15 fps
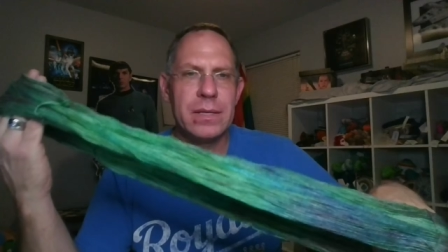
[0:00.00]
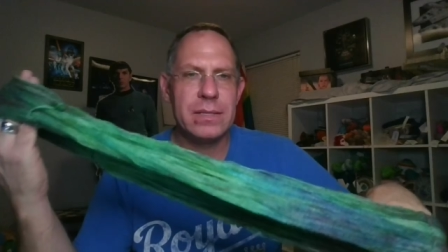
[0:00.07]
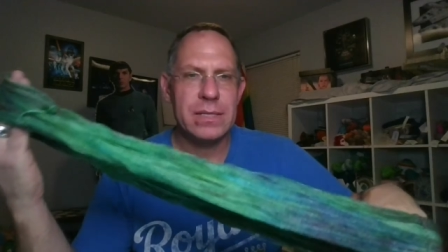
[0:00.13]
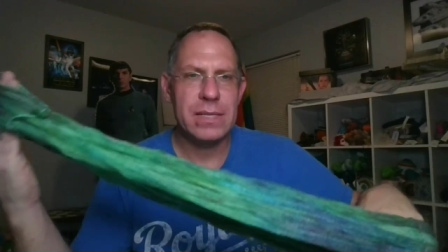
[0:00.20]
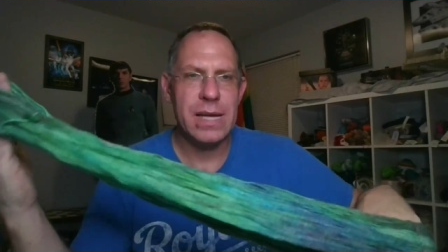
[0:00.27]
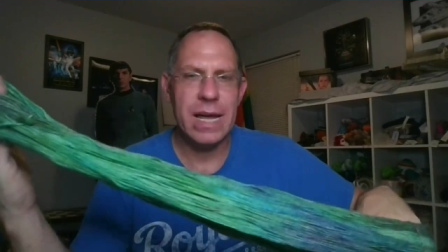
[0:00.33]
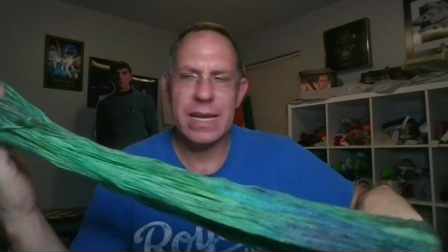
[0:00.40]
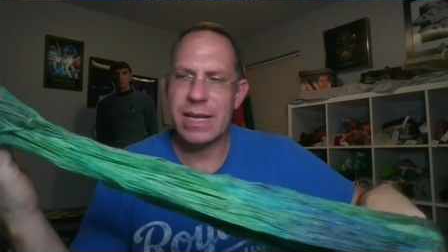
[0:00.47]

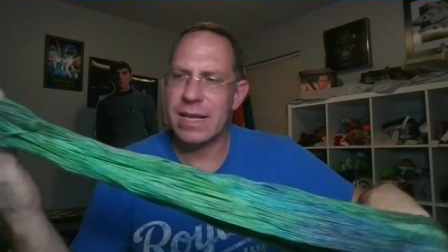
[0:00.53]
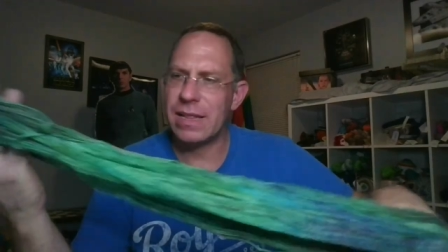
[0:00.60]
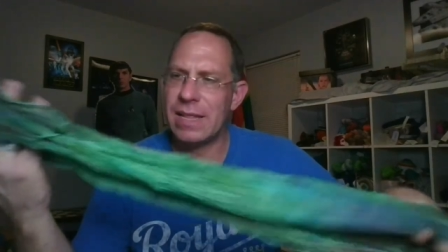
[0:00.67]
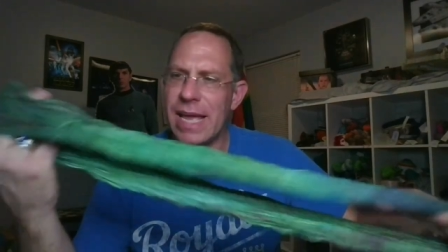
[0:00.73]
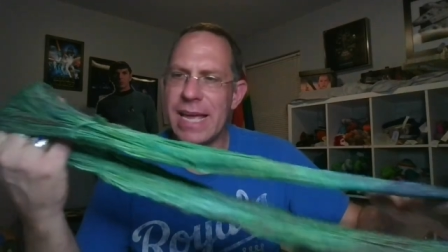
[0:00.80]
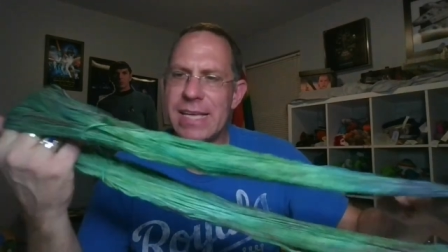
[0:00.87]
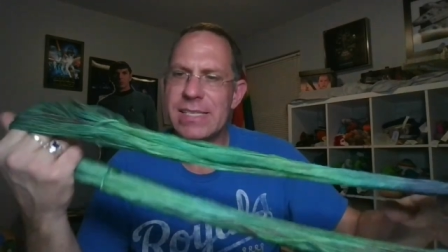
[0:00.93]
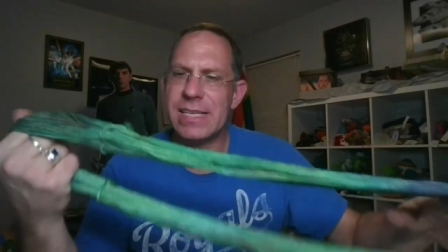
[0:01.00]
to kind of
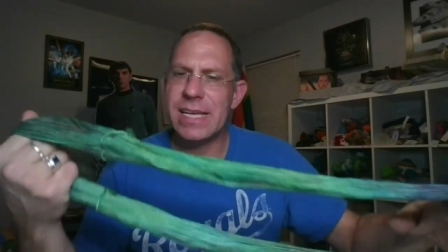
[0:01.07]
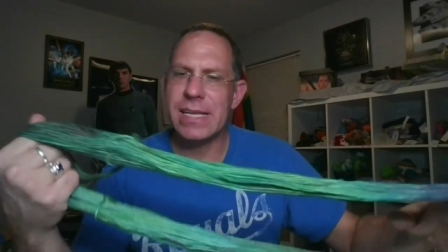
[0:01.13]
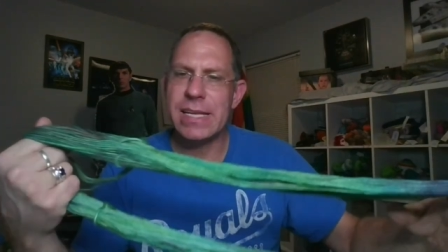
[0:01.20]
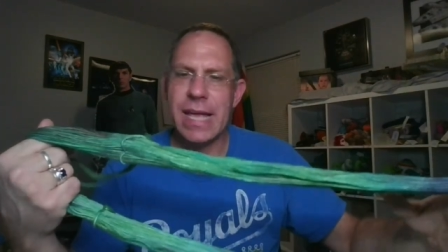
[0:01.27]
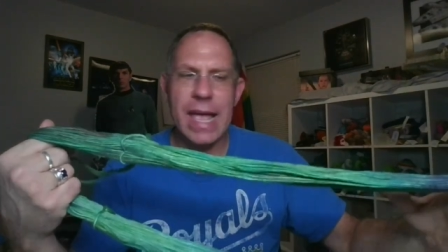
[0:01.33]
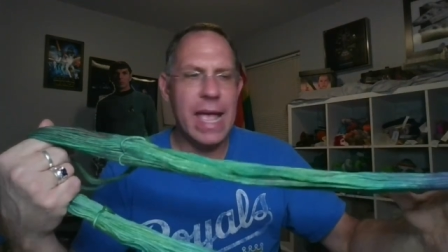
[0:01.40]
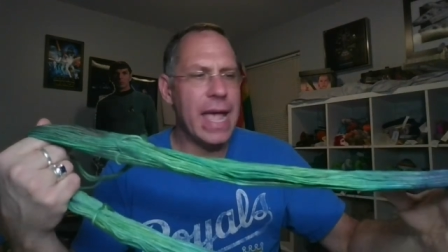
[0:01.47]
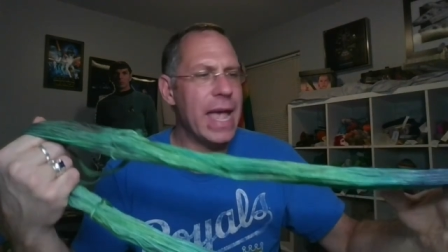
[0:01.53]
glaze it,
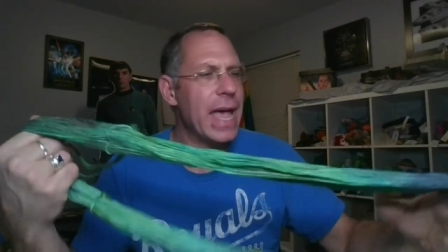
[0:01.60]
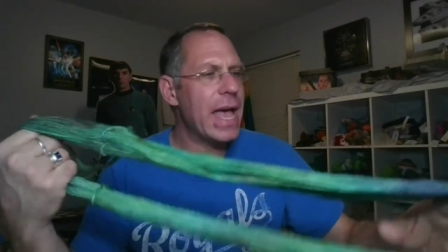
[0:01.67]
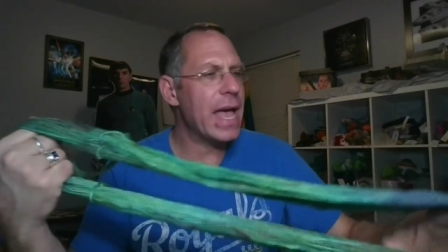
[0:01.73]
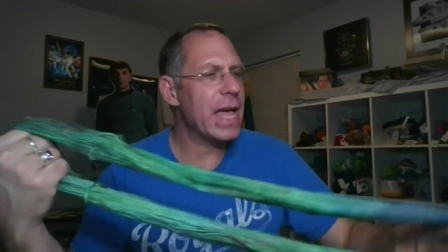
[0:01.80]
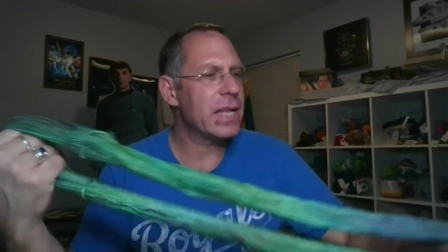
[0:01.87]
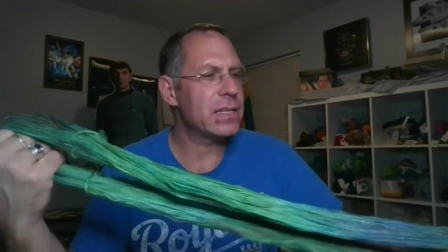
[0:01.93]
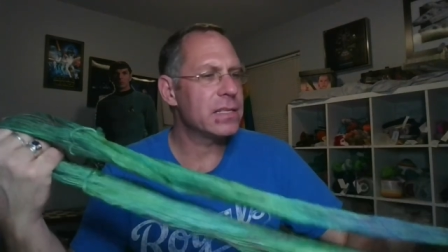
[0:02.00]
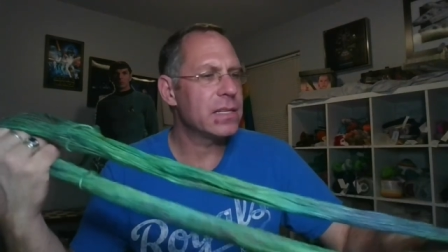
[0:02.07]

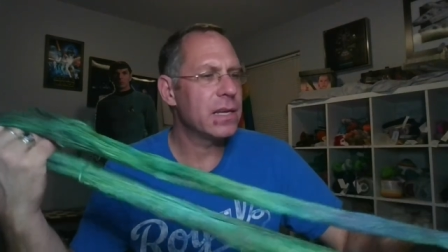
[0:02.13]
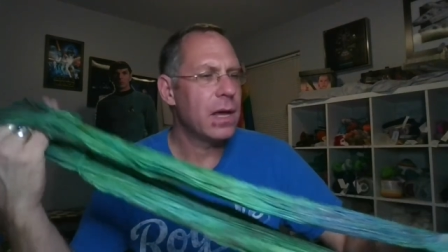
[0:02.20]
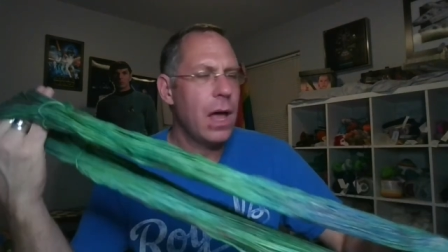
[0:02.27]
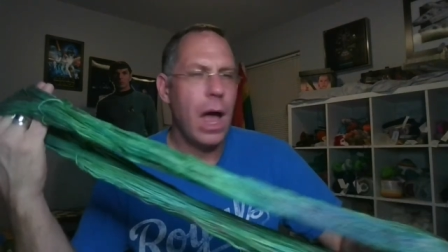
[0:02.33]
and